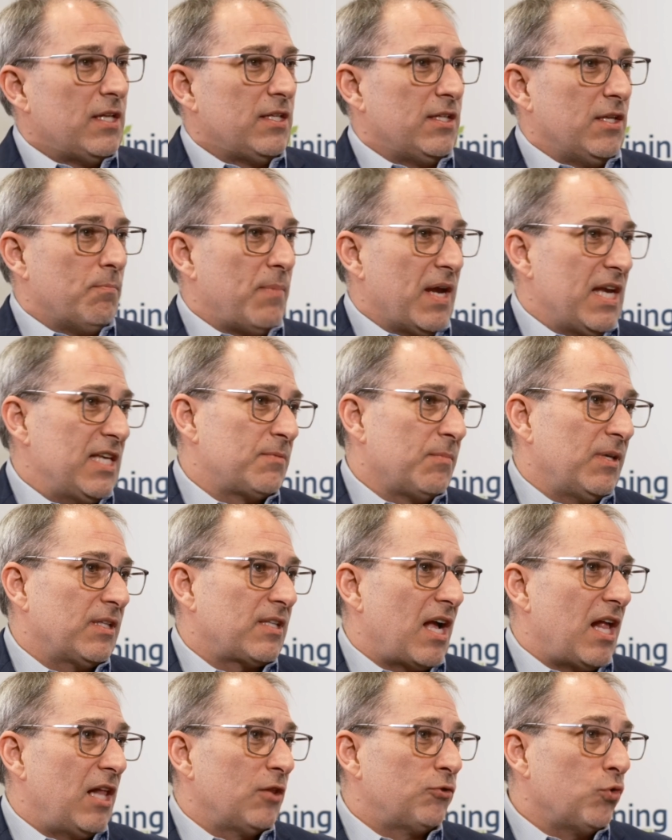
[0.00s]
the base
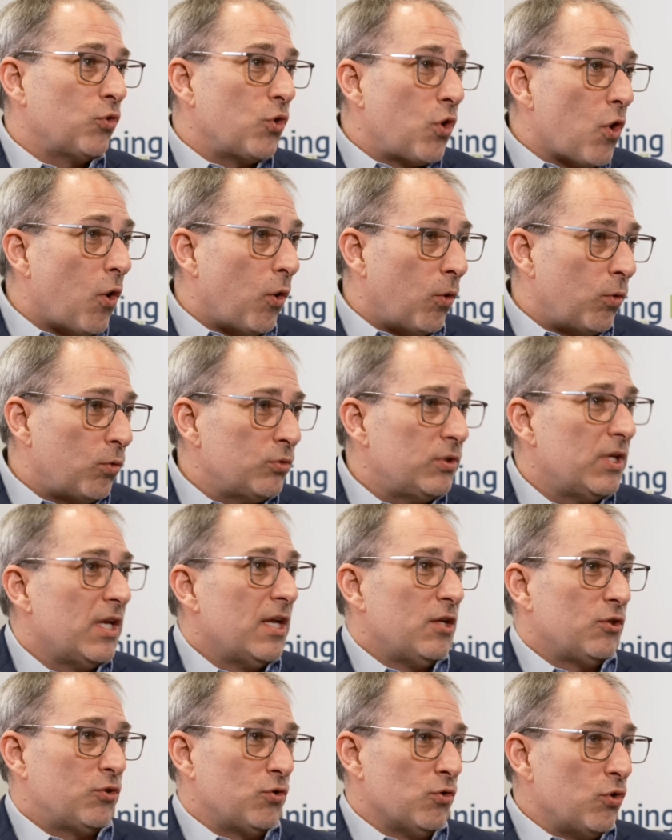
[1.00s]
metal to gold
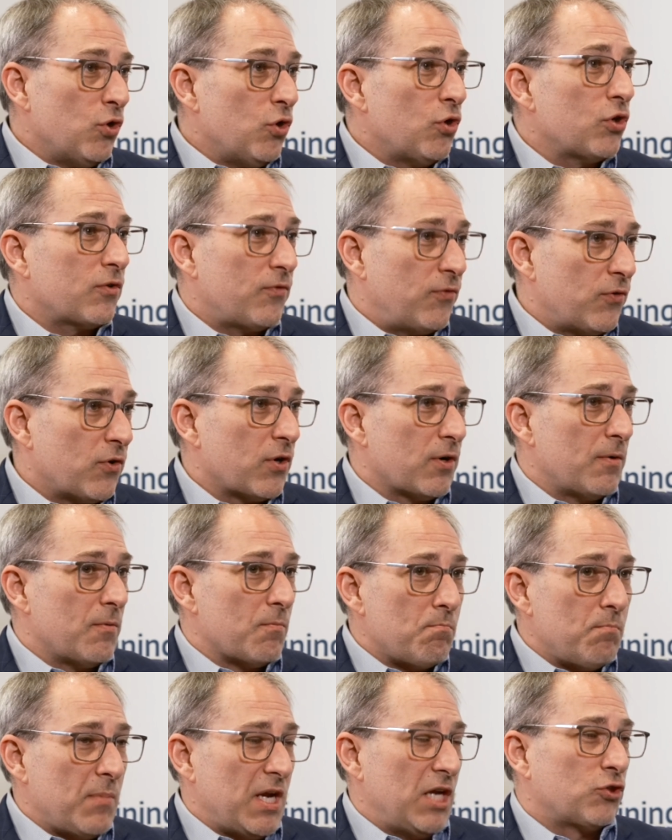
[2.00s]
to look for
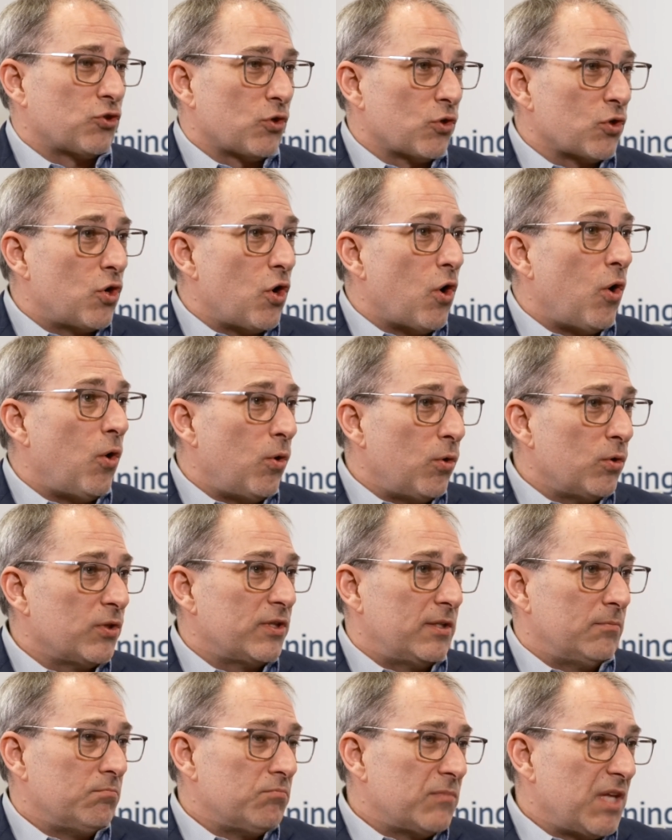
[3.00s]
major
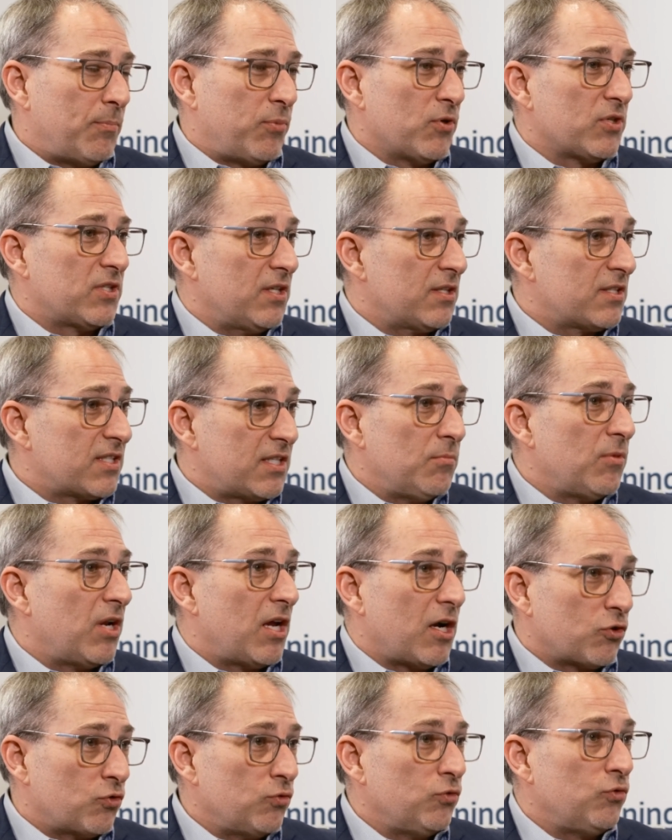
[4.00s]
gold deposits
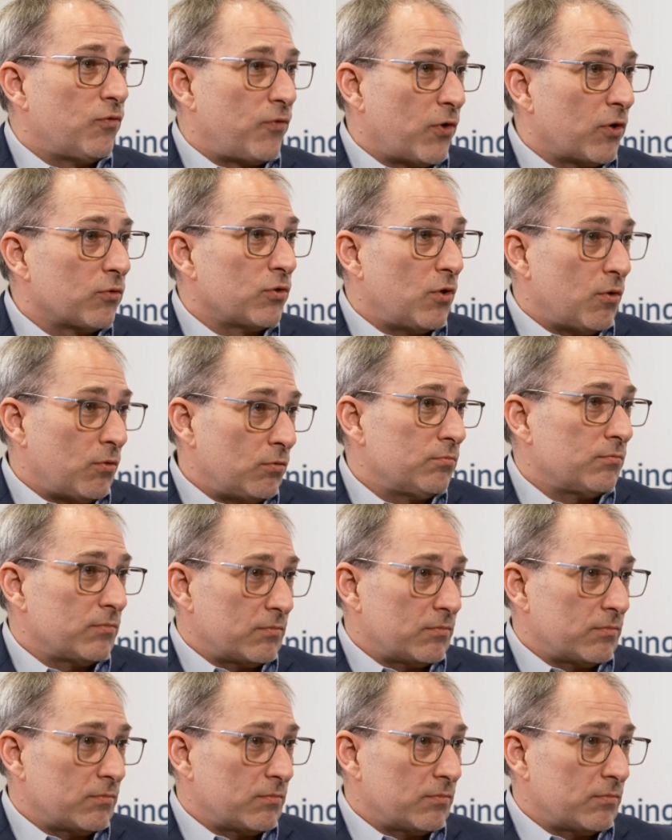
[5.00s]
similar to newfoundland gold